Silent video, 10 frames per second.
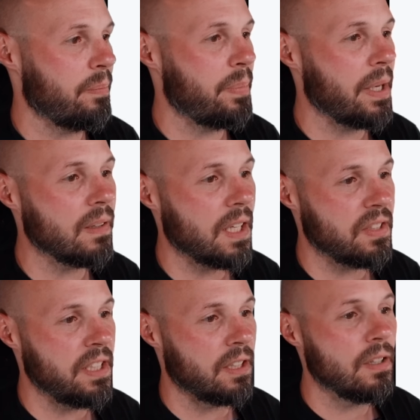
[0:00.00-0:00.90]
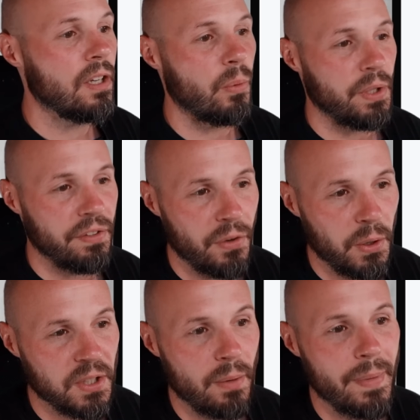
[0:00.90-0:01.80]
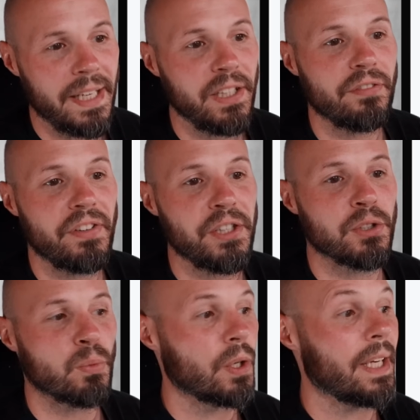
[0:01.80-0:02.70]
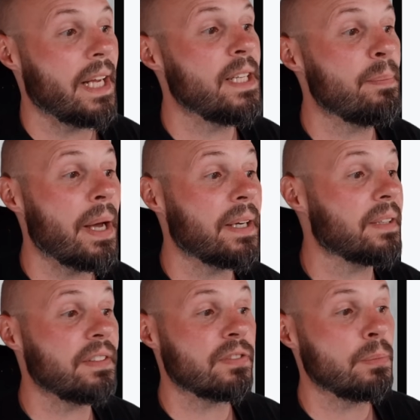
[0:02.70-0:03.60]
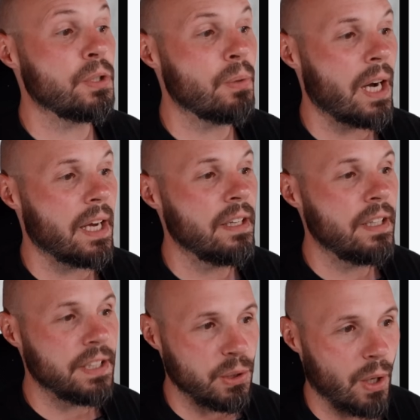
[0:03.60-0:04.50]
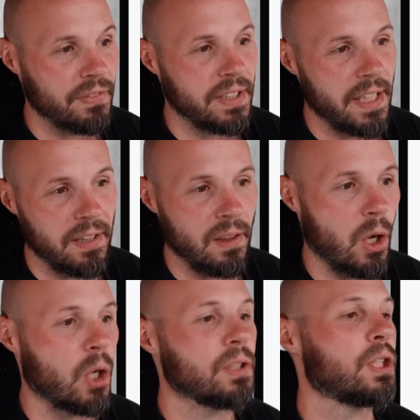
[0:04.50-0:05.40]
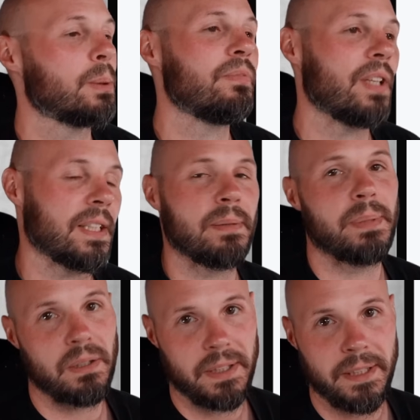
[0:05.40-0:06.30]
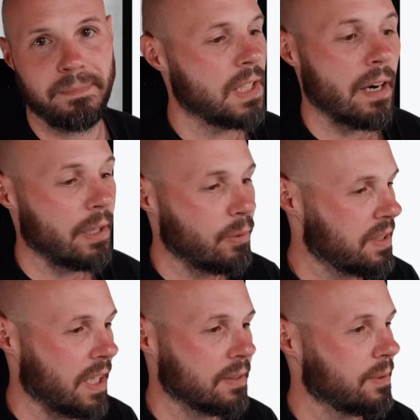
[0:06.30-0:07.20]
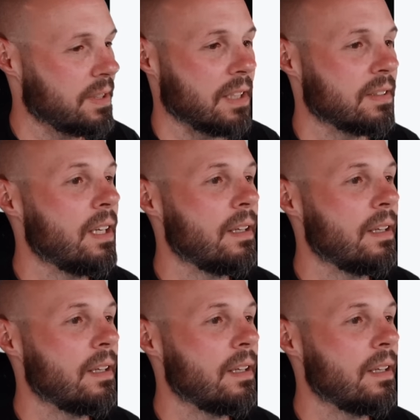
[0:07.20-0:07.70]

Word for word: big lesson here. When you focus on making your features work independently from UI, you often gain long-term flexibility. All right, what's next? What's next?